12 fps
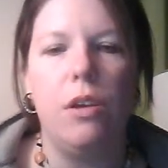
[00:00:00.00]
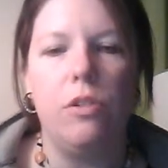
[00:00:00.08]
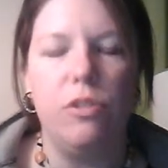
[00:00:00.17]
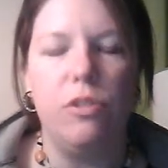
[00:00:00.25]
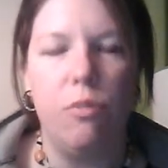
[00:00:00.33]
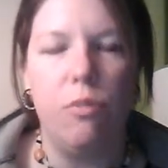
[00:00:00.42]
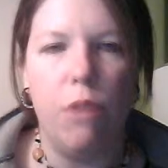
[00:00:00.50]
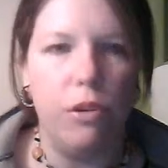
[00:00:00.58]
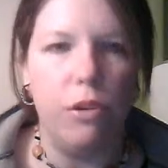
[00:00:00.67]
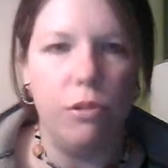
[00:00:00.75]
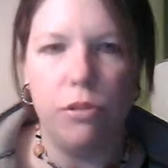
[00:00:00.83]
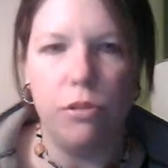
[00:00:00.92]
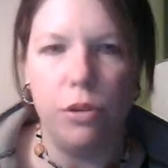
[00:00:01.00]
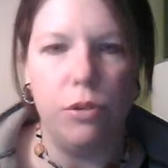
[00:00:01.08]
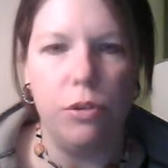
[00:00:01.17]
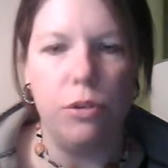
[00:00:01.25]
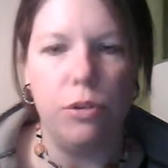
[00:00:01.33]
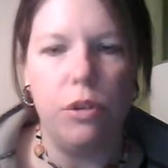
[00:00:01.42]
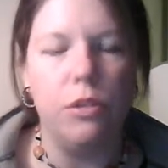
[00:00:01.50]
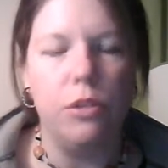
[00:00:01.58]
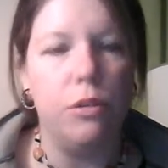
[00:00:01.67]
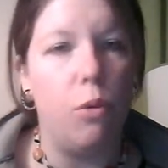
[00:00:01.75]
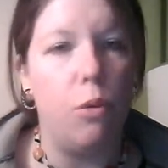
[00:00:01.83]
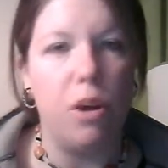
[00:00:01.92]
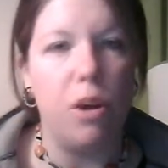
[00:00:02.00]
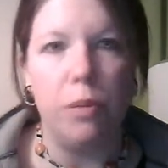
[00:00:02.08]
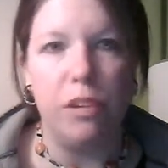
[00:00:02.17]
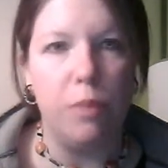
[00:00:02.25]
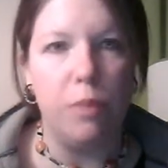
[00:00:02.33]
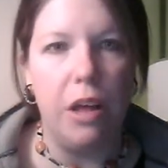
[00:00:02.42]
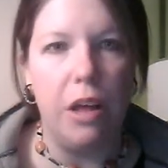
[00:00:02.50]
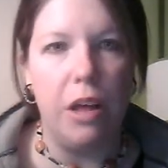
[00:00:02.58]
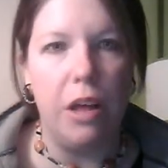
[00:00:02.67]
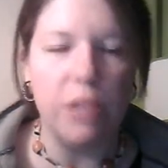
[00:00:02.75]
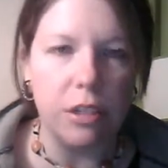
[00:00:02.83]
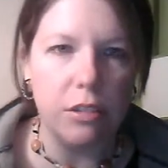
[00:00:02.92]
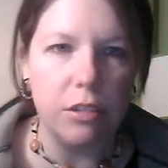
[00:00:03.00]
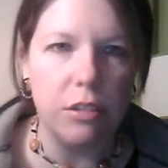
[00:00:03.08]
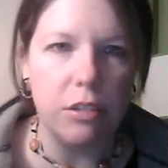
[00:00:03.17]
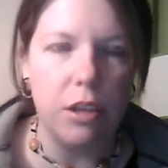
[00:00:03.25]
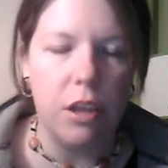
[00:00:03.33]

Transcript: to muddle through the workplace politics.